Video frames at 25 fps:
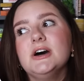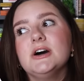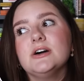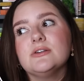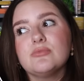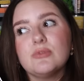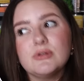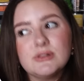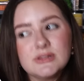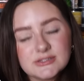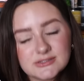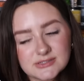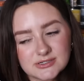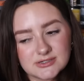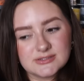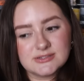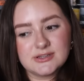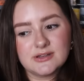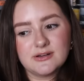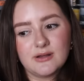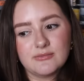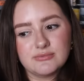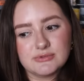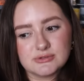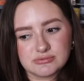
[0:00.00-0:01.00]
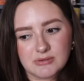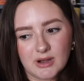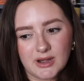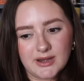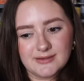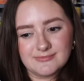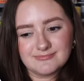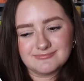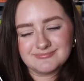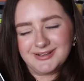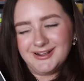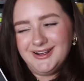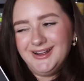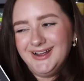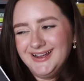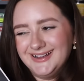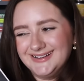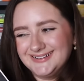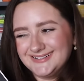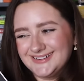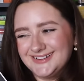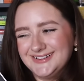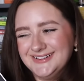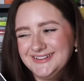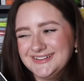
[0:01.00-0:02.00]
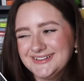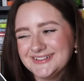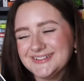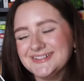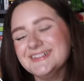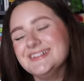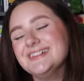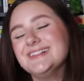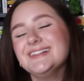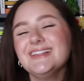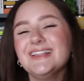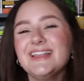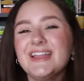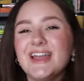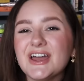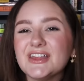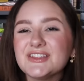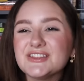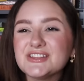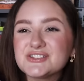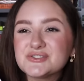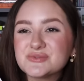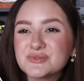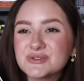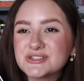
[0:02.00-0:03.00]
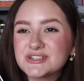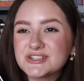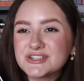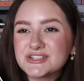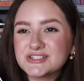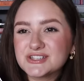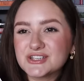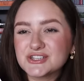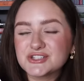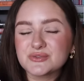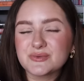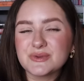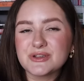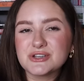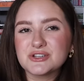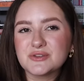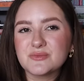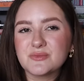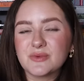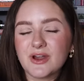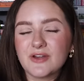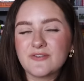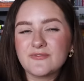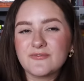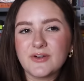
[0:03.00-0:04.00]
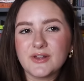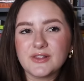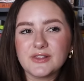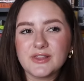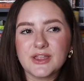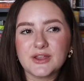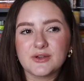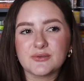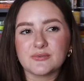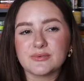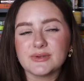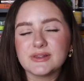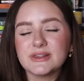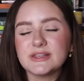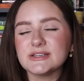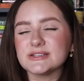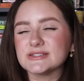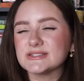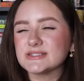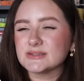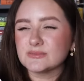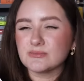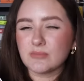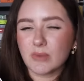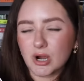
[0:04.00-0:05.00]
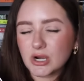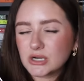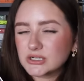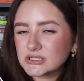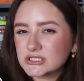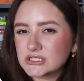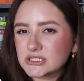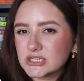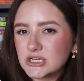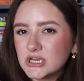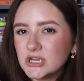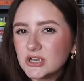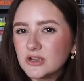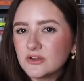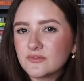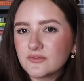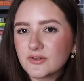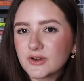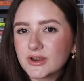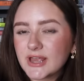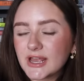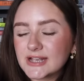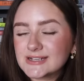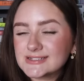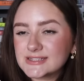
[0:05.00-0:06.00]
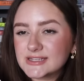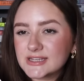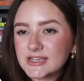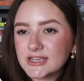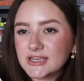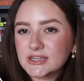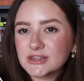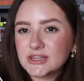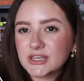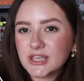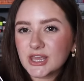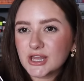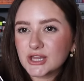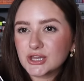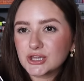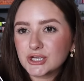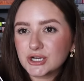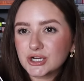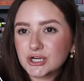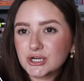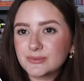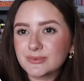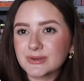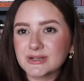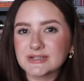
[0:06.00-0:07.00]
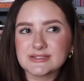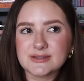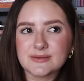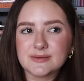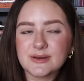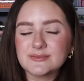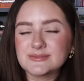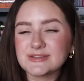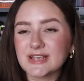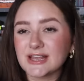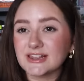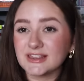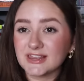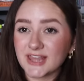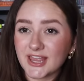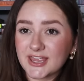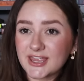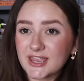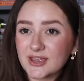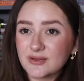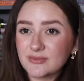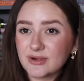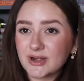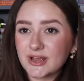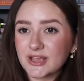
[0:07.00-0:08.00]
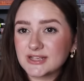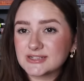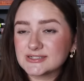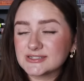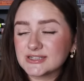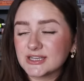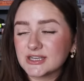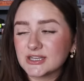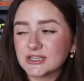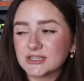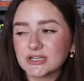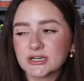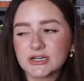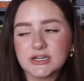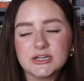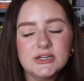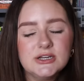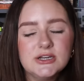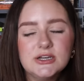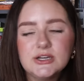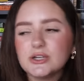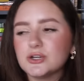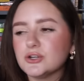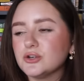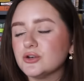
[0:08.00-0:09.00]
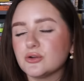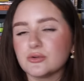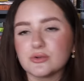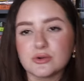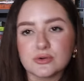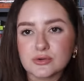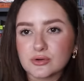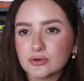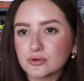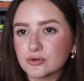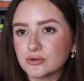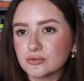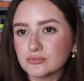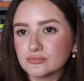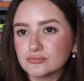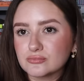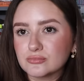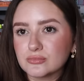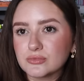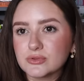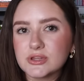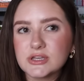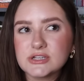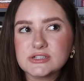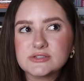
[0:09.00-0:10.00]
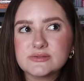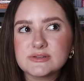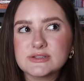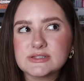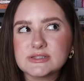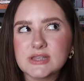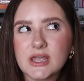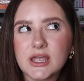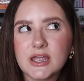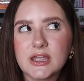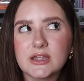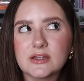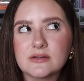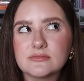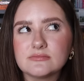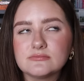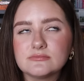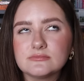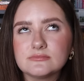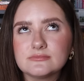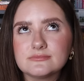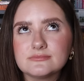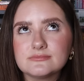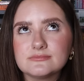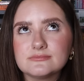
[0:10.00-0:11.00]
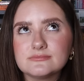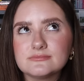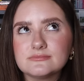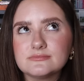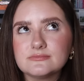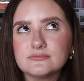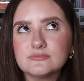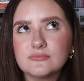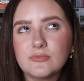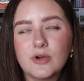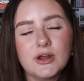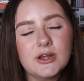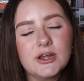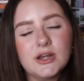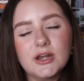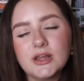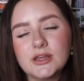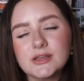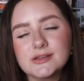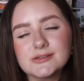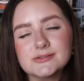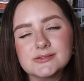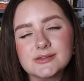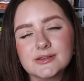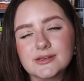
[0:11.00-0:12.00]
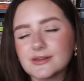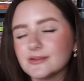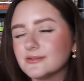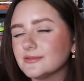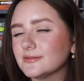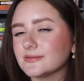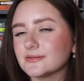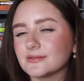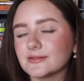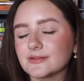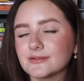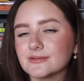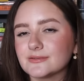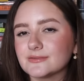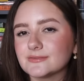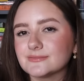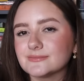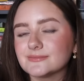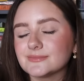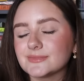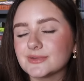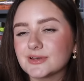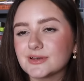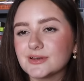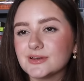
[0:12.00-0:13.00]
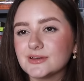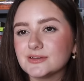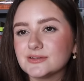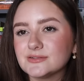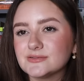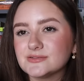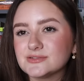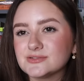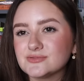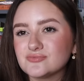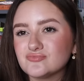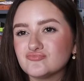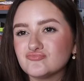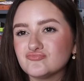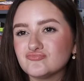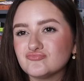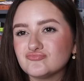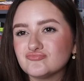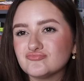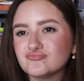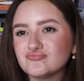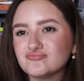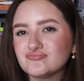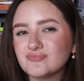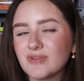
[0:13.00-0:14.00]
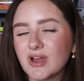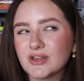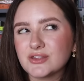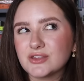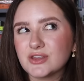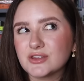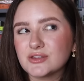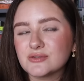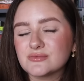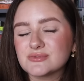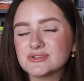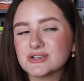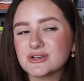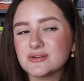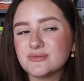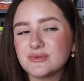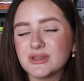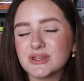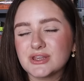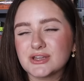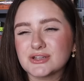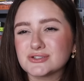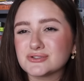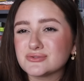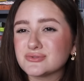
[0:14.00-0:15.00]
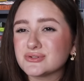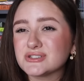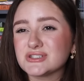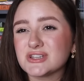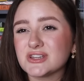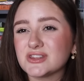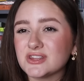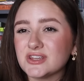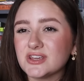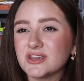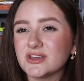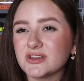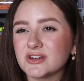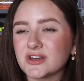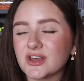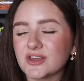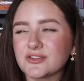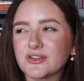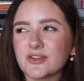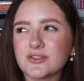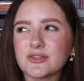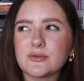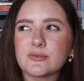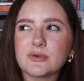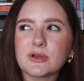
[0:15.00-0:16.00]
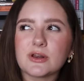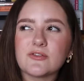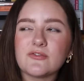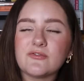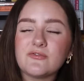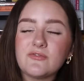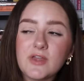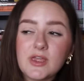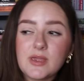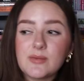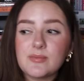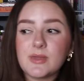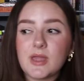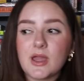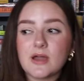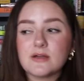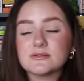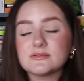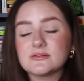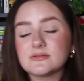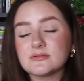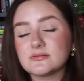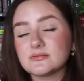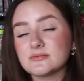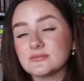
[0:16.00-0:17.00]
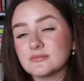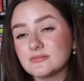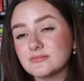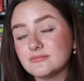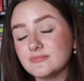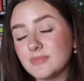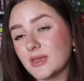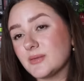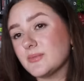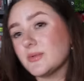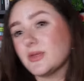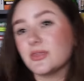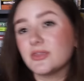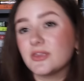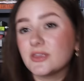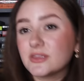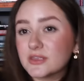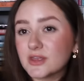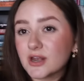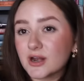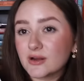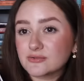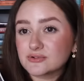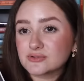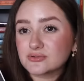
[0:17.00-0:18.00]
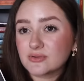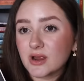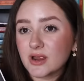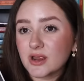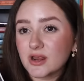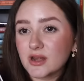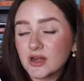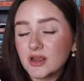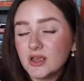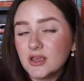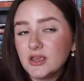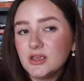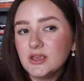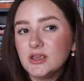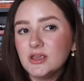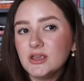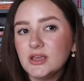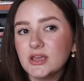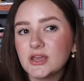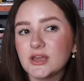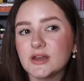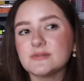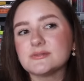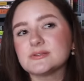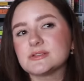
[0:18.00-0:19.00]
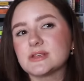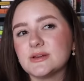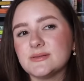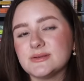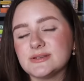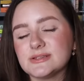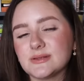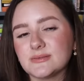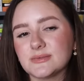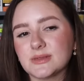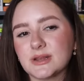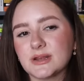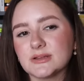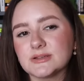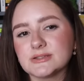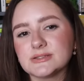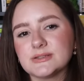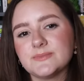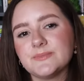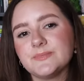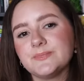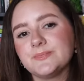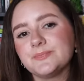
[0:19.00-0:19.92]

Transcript: Well, it turns out I was right. And this wasn't a situation where I felt like really smart for guessing the killer, because sometimes I like it when I guess the killer. No, no, no, no. This was like, mm, why did I guess the killer though? Because mm, I thought there was going to be like a twist at the end. I thought they were going to fake me out, make me think that I was right, and it was going to be something else.